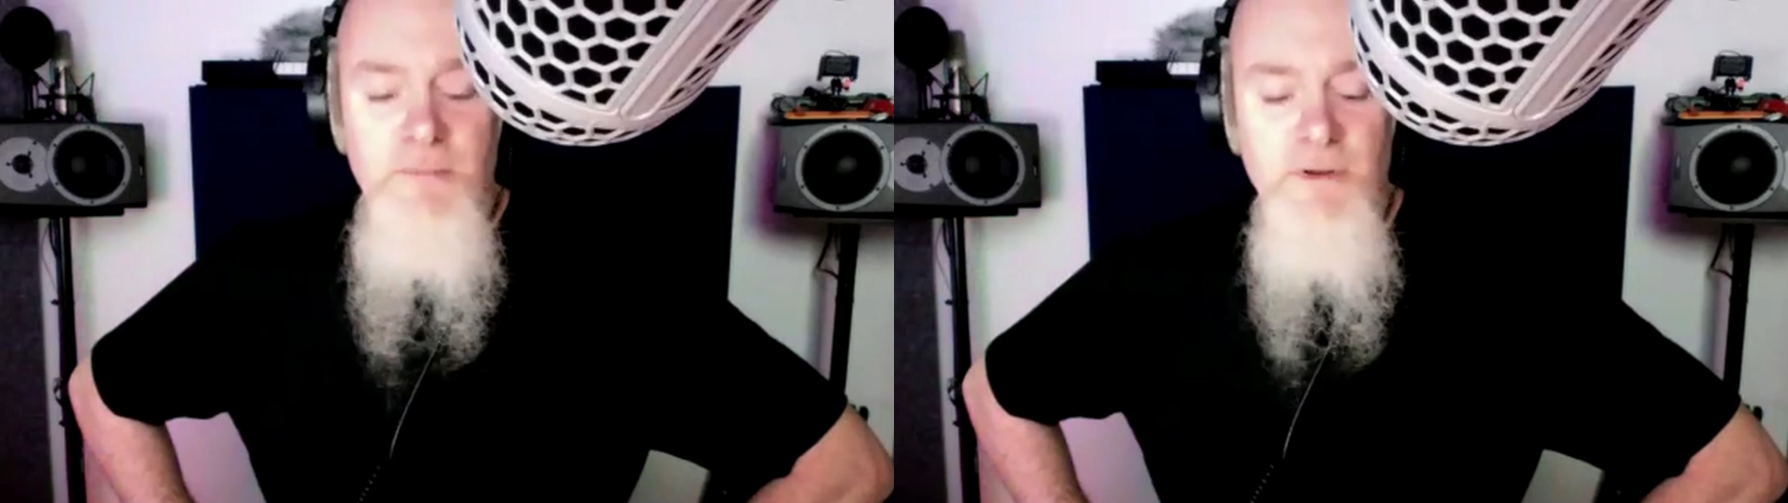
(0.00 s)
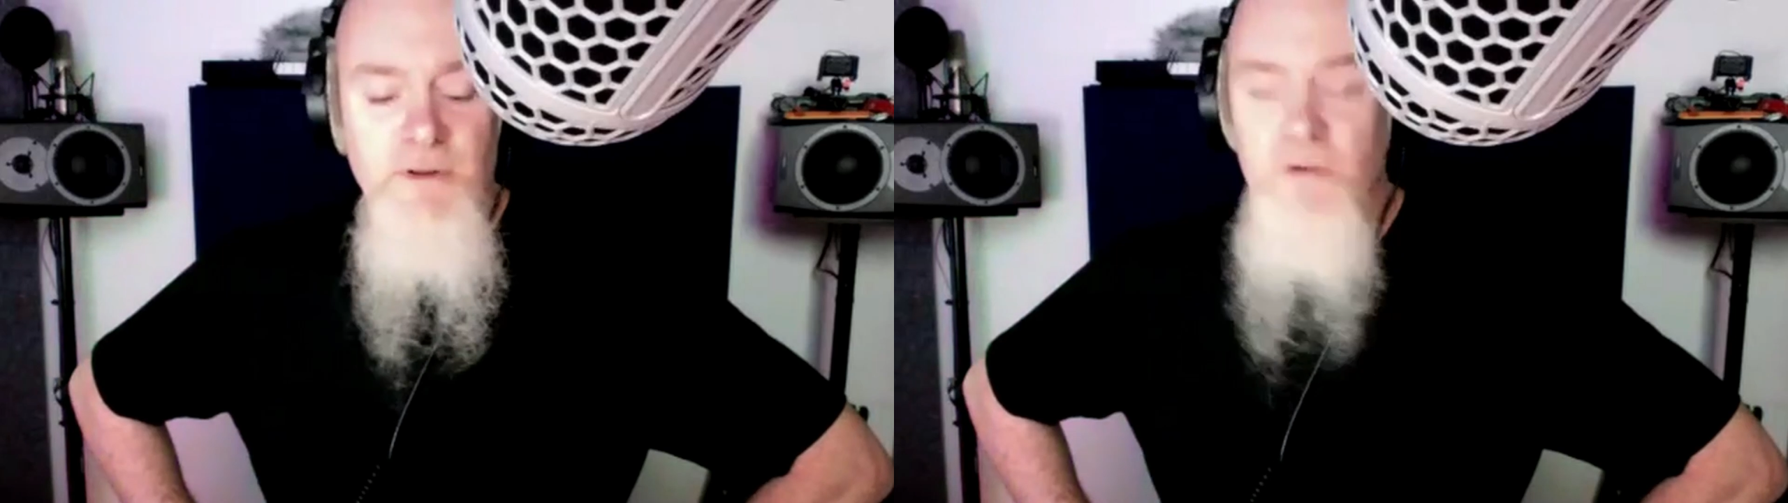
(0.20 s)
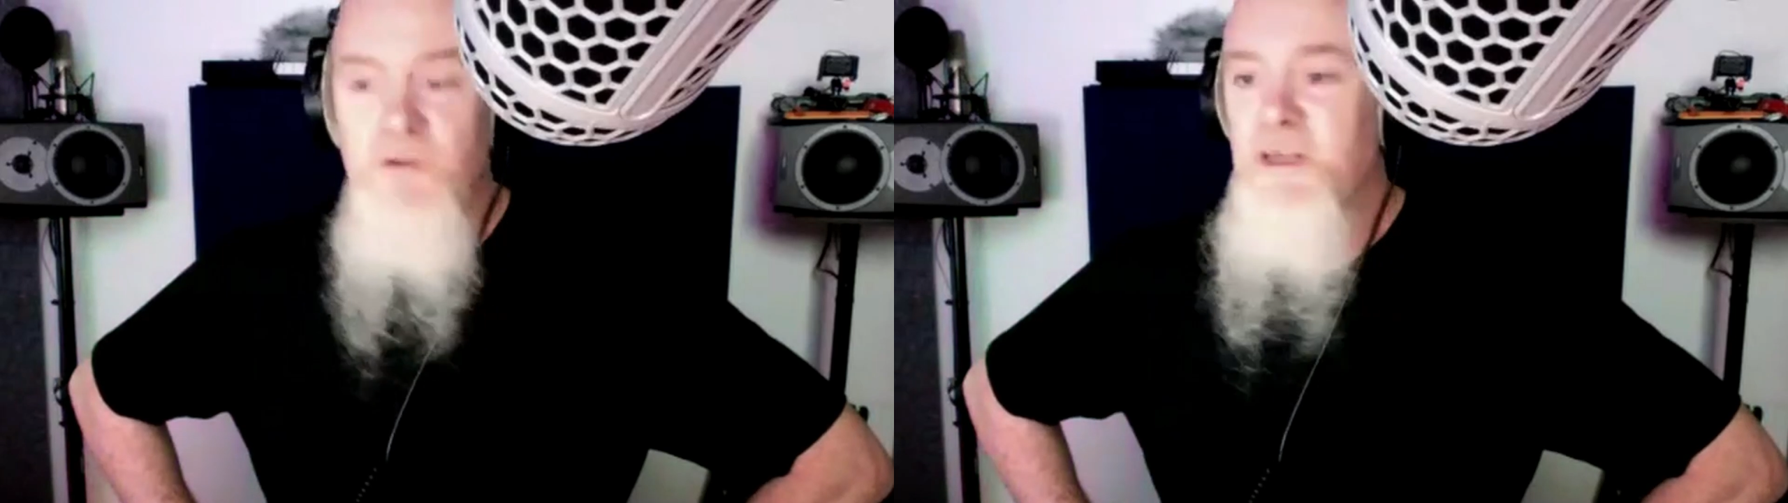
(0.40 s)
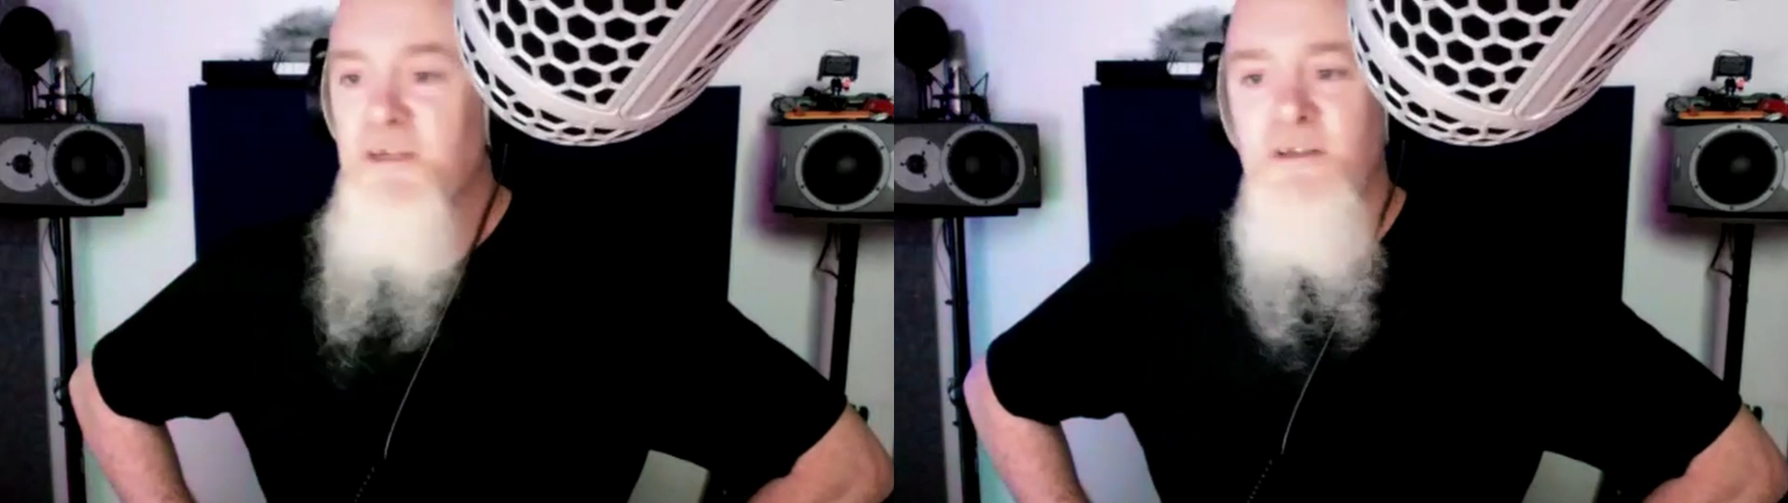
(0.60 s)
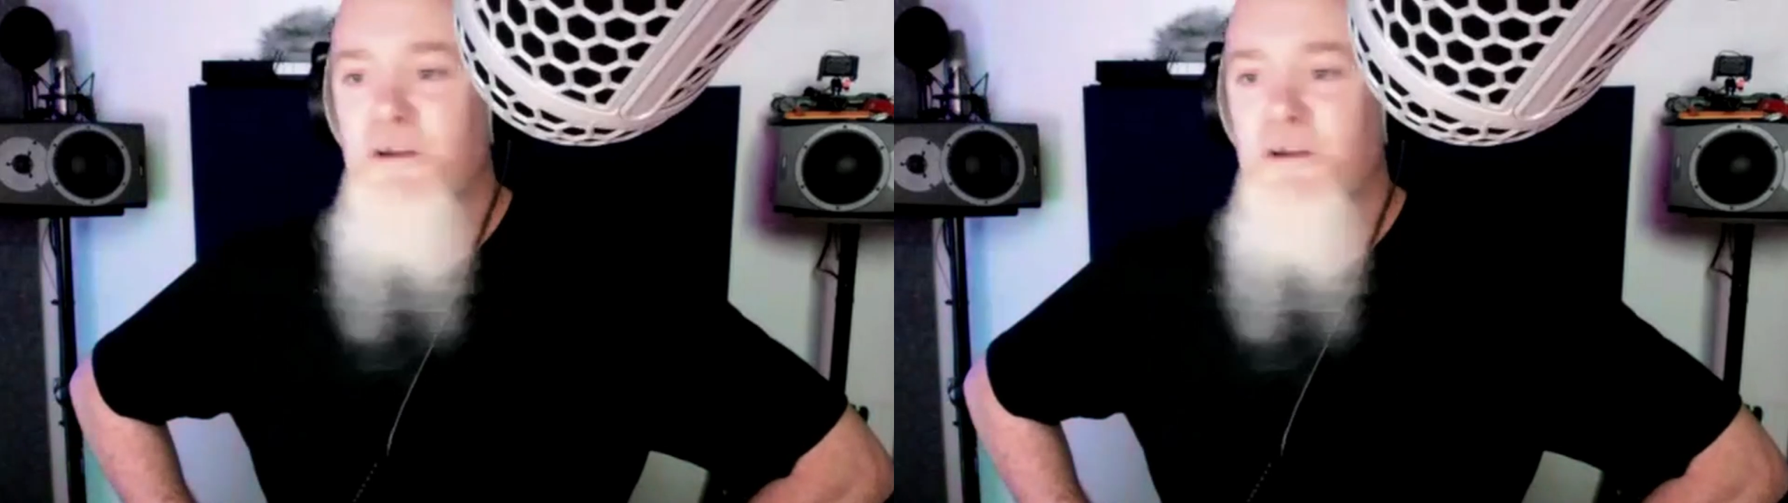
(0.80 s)
But in those
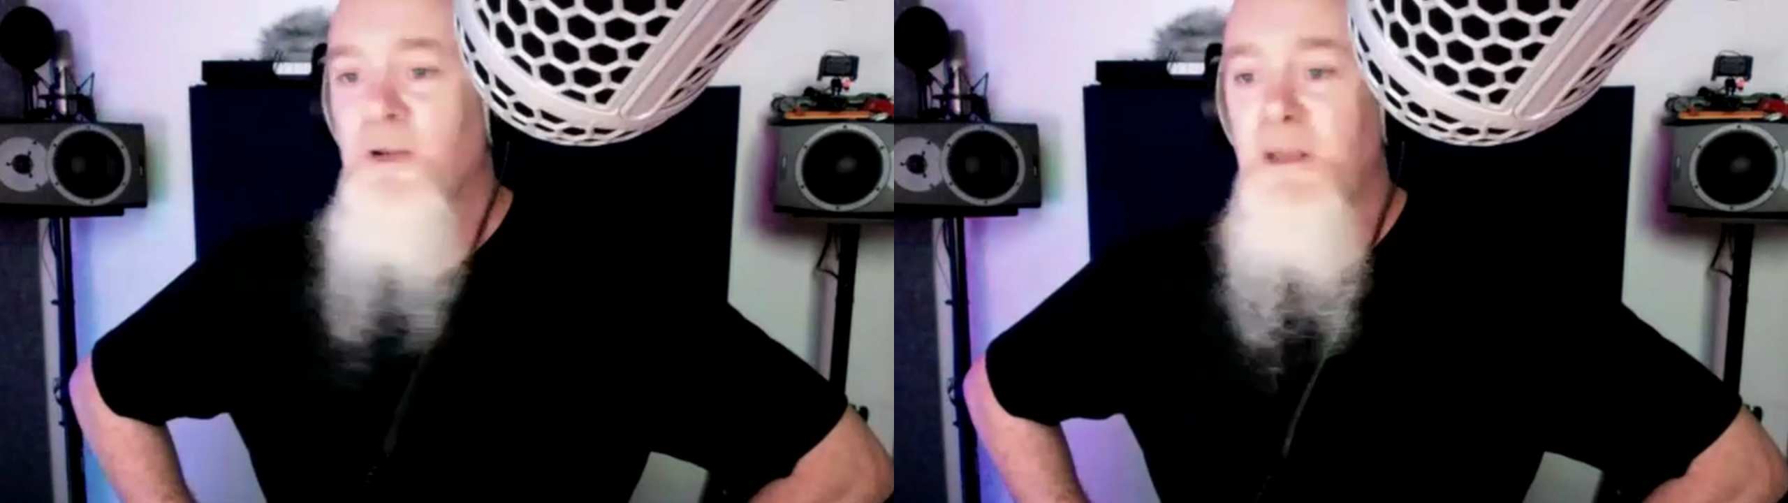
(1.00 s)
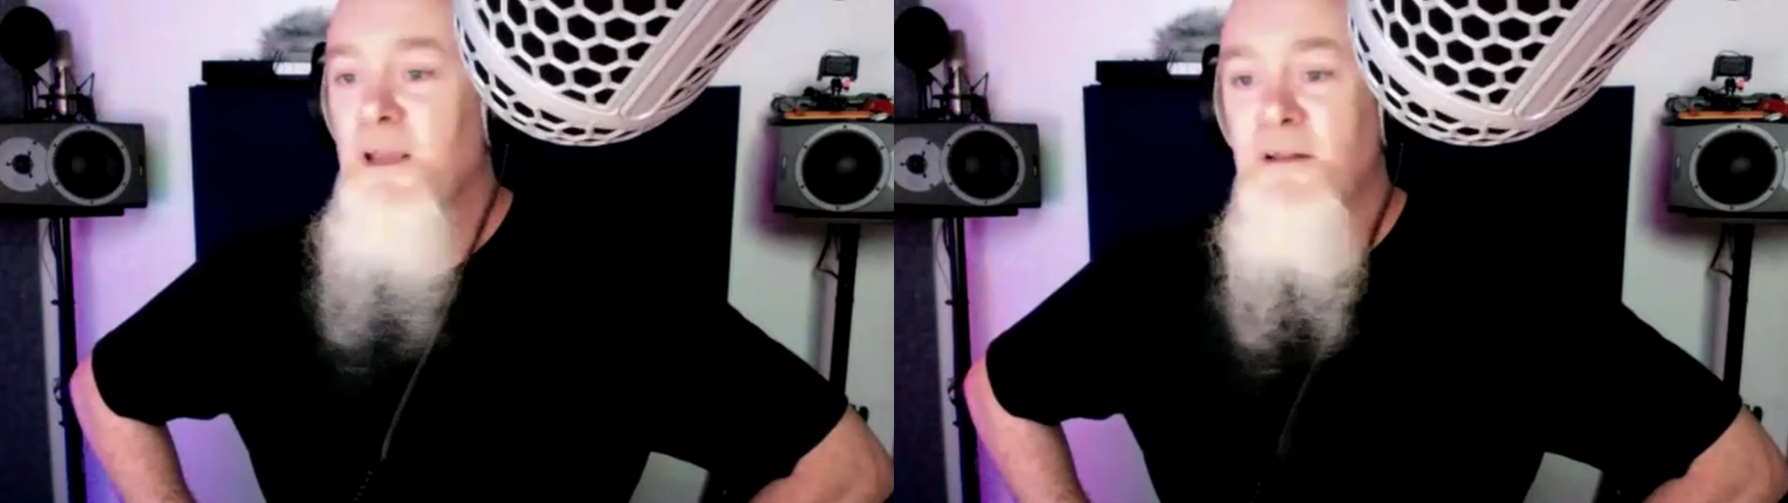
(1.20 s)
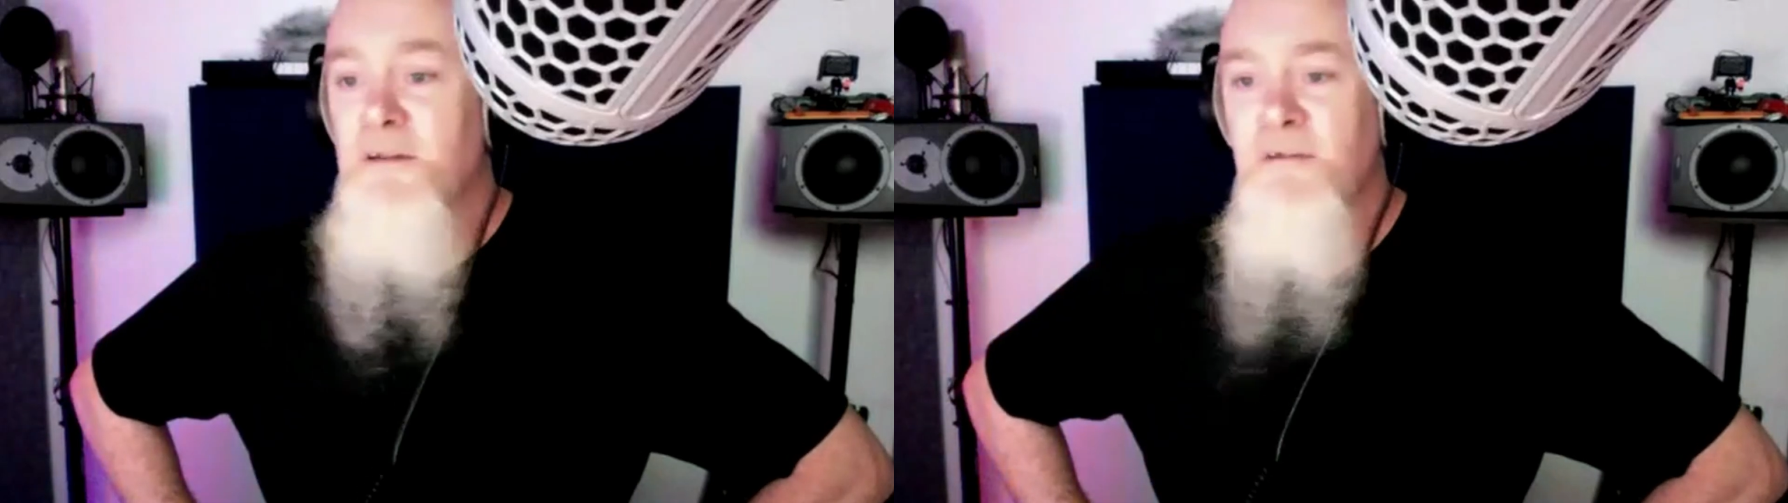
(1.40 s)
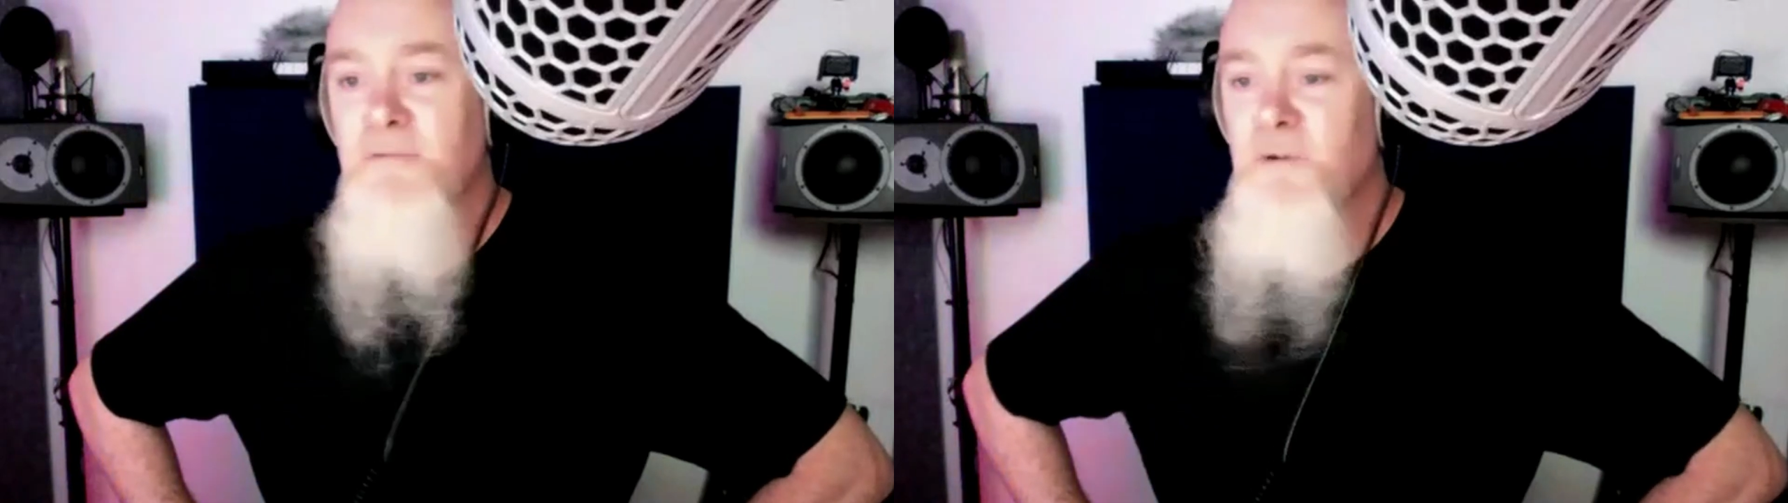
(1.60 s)
days, no one cared.